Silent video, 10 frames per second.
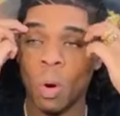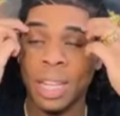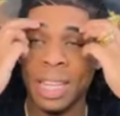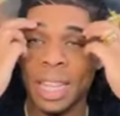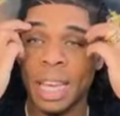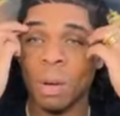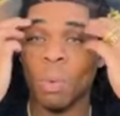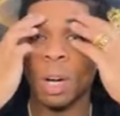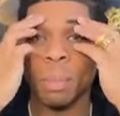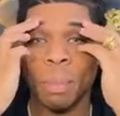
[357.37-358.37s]
one thing,
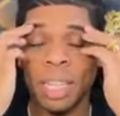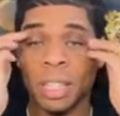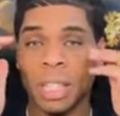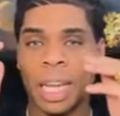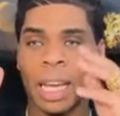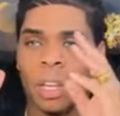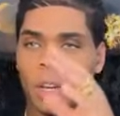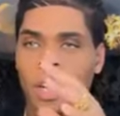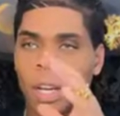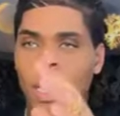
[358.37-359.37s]
one mission, like
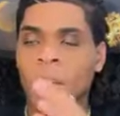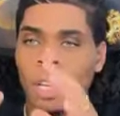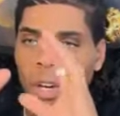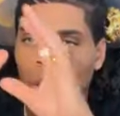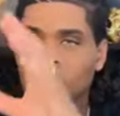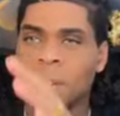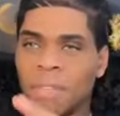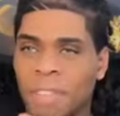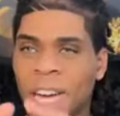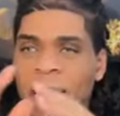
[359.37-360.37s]
you're you're you're
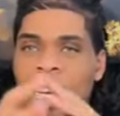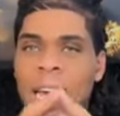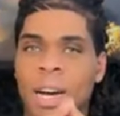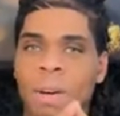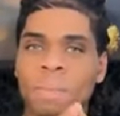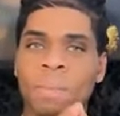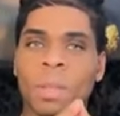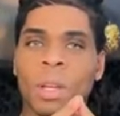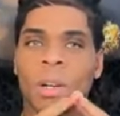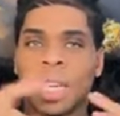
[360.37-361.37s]
finding out,
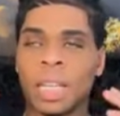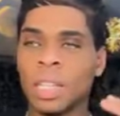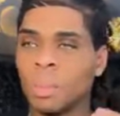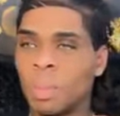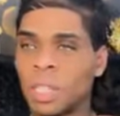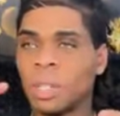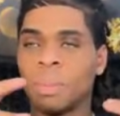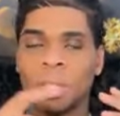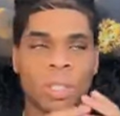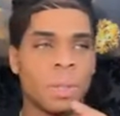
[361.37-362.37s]
okay, this bishop
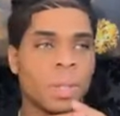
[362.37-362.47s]
is